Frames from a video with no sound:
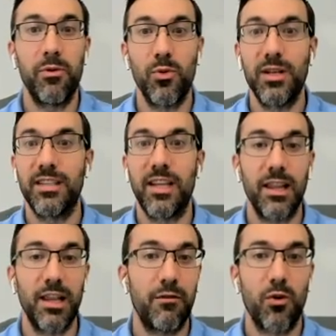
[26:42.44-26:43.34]
employees that
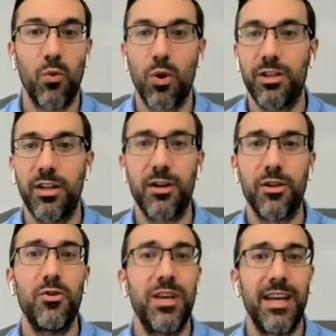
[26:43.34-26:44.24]
live or work there,
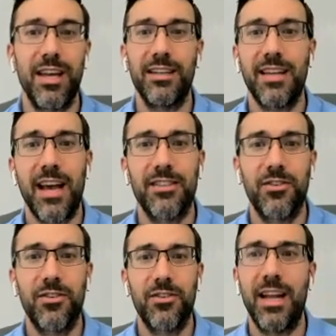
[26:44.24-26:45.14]
you can get a tax
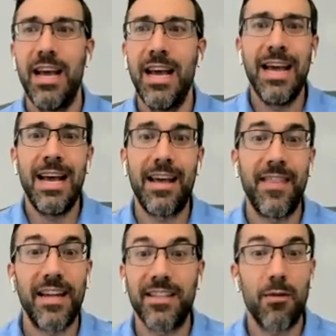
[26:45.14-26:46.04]
credit,
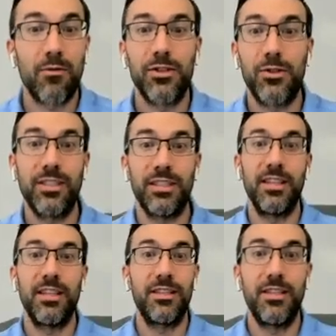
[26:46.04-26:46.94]
and that's not
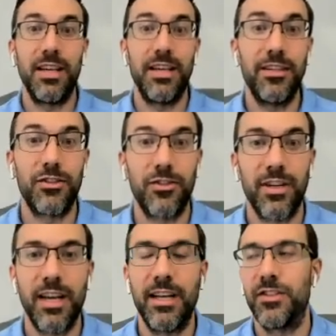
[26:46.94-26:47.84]
restricted to
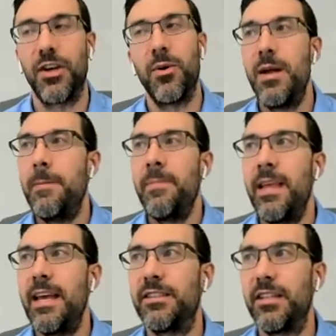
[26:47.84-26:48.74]
industry. And so,
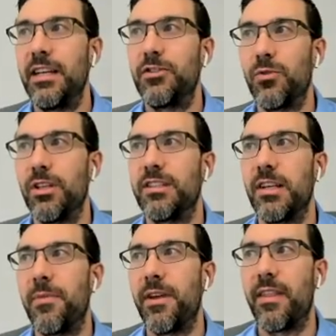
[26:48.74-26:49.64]
it's really
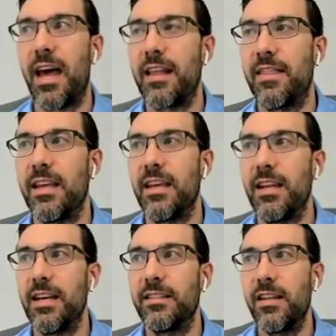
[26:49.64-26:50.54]
something that I think
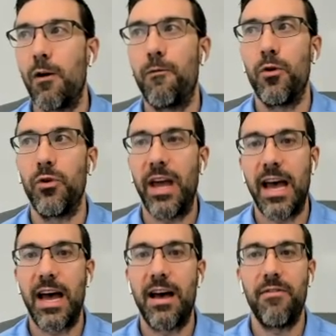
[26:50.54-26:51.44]
it's helpful to
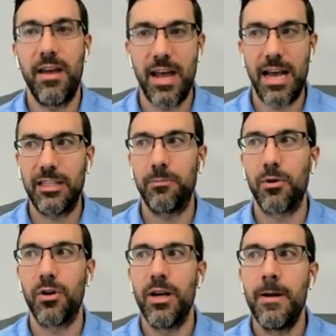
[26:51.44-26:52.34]
have an
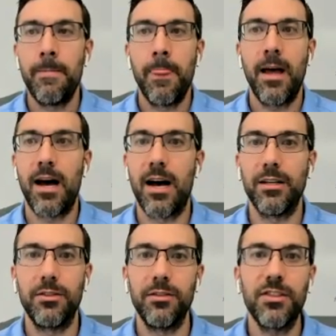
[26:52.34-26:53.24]
expert
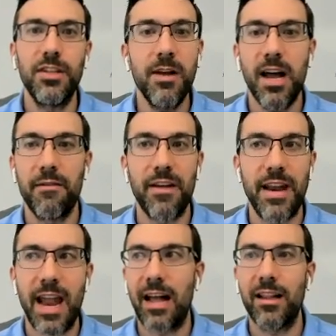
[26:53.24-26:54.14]
do some kind of
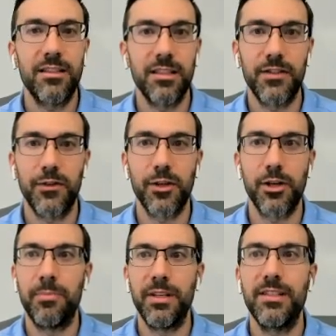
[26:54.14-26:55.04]
analysis for
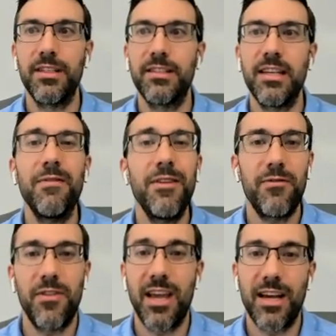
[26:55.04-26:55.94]
your business, even
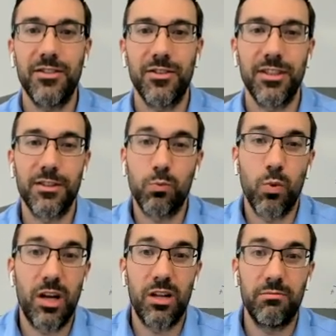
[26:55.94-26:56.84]
if the answer is,
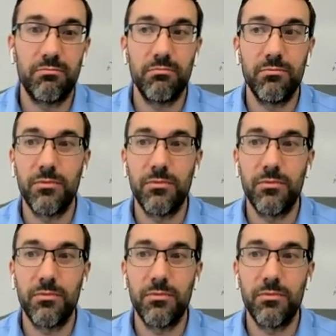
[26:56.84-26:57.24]
well,